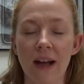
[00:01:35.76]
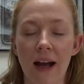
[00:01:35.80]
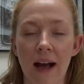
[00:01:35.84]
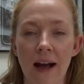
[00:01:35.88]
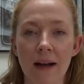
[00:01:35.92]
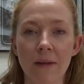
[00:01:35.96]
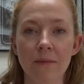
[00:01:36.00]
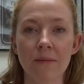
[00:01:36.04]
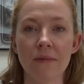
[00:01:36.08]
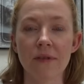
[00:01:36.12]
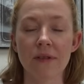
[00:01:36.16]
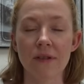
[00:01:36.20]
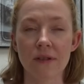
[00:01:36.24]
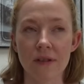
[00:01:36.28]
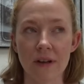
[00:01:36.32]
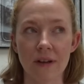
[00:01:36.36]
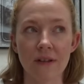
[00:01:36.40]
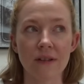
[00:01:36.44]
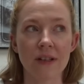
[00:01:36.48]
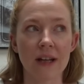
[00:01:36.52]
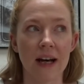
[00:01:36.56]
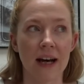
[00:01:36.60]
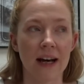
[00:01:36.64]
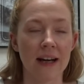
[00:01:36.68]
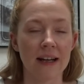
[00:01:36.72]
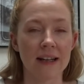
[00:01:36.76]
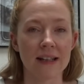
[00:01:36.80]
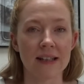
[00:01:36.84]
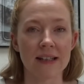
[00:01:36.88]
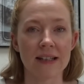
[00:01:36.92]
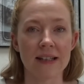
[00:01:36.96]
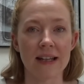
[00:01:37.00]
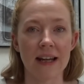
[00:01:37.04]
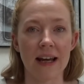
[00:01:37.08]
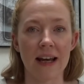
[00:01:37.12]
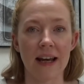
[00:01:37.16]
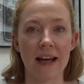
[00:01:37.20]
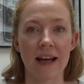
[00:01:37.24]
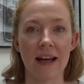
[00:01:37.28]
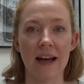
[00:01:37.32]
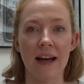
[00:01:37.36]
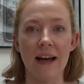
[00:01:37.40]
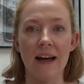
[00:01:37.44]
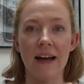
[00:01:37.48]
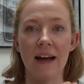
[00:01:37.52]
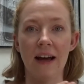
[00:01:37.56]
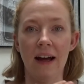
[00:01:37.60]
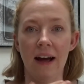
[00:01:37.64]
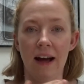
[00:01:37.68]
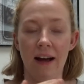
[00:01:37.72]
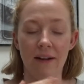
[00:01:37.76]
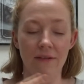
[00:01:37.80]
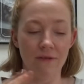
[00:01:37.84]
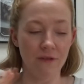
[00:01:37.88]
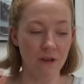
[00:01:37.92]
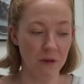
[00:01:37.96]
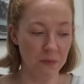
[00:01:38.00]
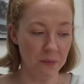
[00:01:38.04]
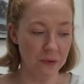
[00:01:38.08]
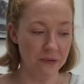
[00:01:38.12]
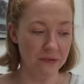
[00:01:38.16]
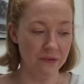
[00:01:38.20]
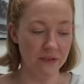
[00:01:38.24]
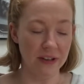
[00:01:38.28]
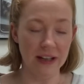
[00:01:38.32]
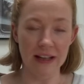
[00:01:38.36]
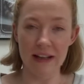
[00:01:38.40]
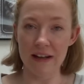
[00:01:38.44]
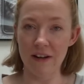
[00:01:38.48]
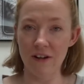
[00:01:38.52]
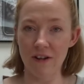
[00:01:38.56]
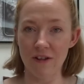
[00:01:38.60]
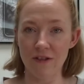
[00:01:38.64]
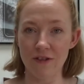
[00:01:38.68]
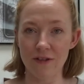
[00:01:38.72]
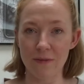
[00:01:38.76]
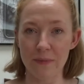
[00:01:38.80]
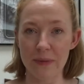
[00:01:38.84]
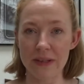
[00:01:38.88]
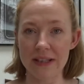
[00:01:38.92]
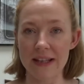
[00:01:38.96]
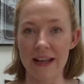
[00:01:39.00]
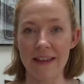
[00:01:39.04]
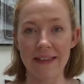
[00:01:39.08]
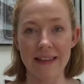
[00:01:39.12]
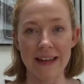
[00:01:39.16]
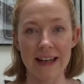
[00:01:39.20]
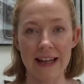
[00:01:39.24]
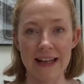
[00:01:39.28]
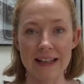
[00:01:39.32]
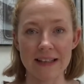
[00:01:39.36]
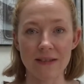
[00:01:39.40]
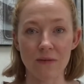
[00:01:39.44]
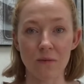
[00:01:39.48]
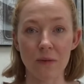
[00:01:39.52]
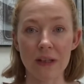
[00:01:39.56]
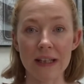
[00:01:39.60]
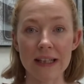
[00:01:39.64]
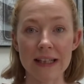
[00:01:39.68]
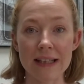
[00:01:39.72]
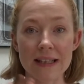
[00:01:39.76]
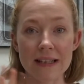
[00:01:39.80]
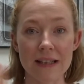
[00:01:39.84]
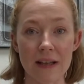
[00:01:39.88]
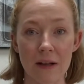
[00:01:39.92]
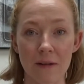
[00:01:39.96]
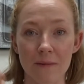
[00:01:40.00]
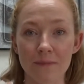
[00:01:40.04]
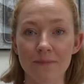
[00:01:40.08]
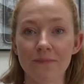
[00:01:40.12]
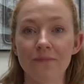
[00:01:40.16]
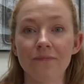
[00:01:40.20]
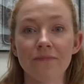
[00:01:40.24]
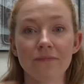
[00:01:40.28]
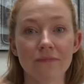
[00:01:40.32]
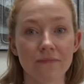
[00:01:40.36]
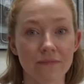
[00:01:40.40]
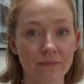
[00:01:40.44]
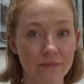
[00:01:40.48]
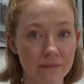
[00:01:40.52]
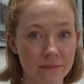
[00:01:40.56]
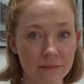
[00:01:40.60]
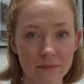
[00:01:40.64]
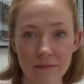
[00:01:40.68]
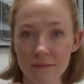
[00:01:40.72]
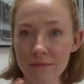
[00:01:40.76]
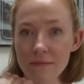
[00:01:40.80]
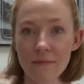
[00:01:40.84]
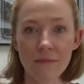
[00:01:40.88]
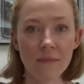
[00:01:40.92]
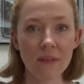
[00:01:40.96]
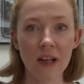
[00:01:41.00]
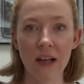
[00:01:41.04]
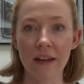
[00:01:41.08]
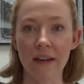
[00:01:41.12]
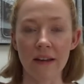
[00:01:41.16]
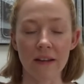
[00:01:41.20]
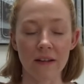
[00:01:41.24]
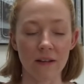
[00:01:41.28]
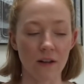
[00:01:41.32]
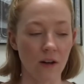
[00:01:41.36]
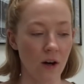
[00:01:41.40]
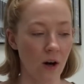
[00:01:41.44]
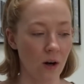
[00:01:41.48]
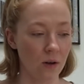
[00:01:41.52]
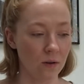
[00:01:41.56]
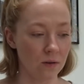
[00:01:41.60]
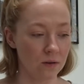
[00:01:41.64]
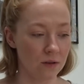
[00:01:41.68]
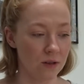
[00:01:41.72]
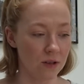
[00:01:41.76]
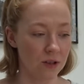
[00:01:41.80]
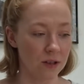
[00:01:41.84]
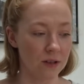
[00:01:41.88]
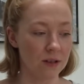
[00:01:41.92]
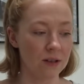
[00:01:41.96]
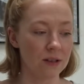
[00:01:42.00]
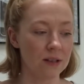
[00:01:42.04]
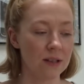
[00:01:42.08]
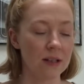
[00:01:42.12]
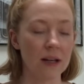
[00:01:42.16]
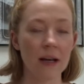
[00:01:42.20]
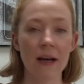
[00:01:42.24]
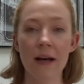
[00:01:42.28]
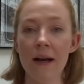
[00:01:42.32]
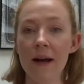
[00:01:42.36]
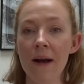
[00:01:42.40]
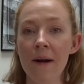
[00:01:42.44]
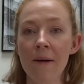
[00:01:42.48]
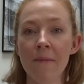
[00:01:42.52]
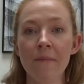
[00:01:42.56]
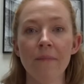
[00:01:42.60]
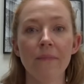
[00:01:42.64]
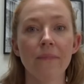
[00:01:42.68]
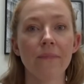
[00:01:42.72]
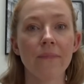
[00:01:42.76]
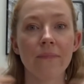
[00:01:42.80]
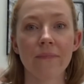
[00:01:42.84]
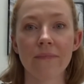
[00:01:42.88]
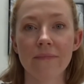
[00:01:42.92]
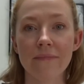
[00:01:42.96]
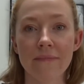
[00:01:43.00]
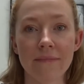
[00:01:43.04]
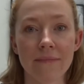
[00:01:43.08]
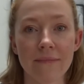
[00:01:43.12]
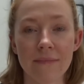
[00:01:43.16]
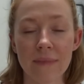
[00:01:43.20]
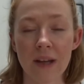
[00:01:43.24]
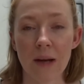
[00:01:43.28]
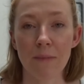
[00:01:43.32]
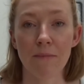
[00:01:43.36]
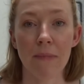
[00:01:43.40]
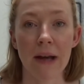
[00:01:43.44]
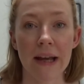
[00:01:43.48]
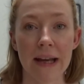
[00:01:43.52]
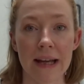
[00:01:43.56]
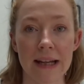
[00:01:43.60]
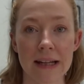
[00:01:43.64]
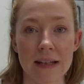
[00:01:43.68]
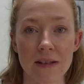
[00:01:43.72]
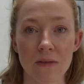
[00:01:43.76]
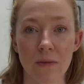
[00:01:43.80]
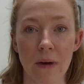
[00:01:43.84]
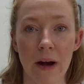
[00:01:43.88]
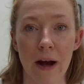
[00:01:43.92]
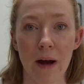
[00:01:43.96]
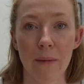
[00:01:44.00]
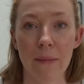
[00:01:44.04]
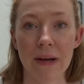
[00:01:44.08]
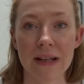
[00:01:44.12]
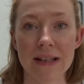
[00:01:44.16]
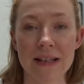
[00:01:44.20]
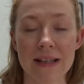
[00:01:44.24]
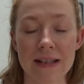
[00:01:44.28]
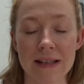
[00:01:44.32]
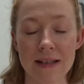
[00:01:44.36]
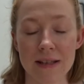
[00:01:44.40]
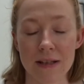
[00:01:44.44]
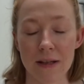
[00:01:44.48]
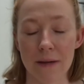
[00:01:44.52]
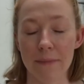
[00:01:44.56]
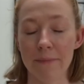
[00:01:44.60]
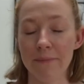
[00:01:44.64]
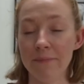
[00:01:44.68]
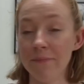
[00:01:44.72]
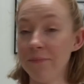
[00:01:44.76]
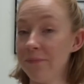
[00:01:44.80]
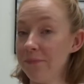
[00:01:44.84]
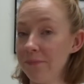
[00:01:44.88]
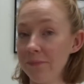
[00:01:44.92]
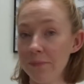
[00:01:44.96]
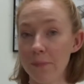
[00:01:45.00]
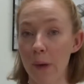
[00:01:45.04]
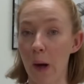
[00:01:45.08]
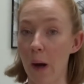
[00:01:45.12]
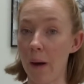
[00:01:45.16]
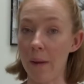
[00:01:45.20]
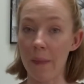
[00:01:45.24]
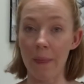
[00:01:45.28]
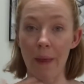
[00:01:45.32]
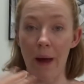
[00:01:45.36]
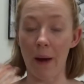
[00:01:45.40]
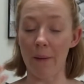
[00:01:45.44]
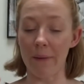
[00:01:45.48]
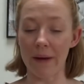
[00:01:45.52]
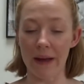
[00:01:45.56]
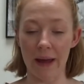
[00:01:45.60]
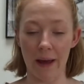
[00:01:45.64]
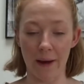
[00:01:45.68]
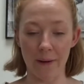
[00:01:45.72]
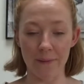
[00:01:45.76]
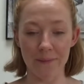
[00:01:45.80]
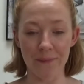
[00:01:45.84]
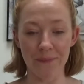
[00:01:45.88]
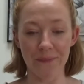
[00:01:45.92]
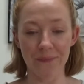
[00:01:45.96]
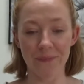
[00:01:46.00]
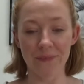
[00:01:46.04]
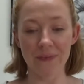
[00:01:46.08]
I'm so tired today. I've not been feeling 100% the last week, so I think the cold's just making its way out my system. But there we go.